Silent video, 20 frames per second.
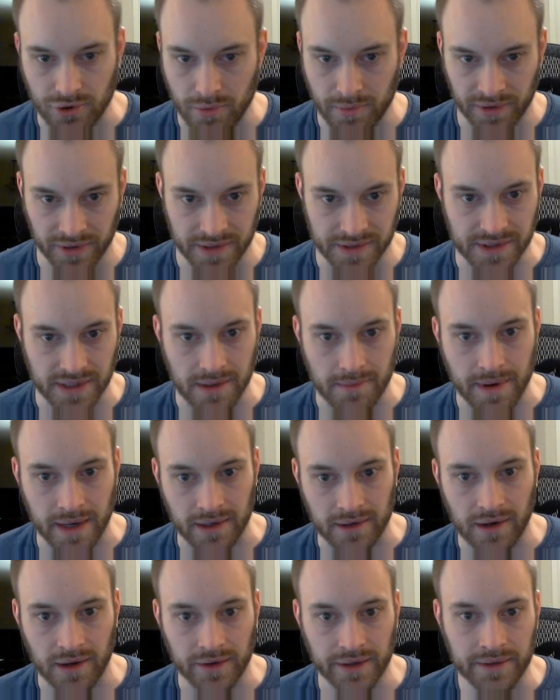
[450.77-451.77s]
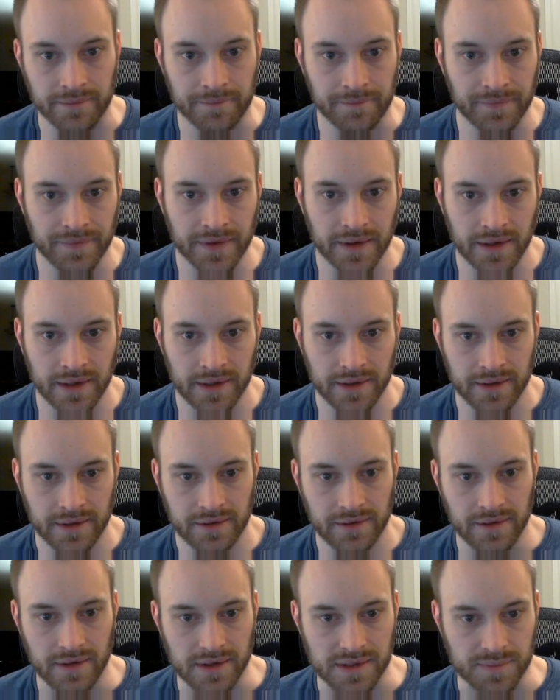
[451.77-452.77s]
Yermolinsky might call it
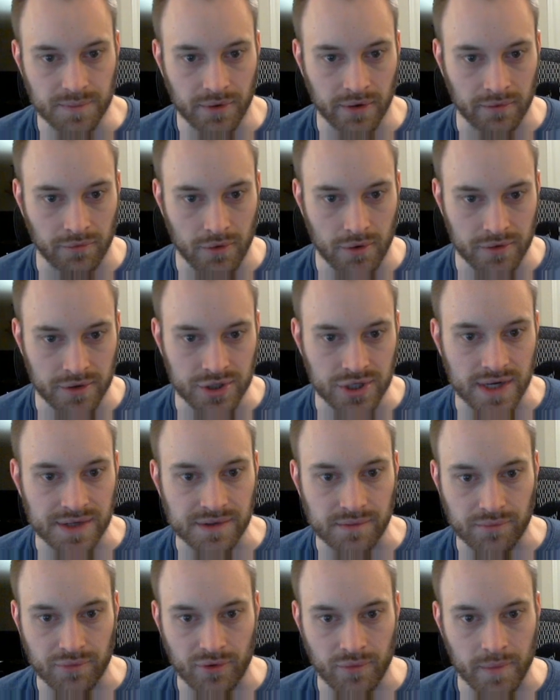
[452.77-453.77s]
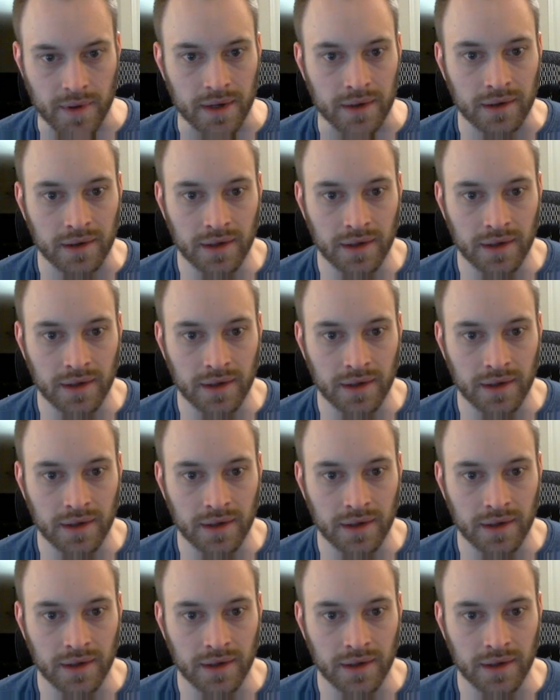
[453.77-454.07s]
in his book, Road to Chess Improvement.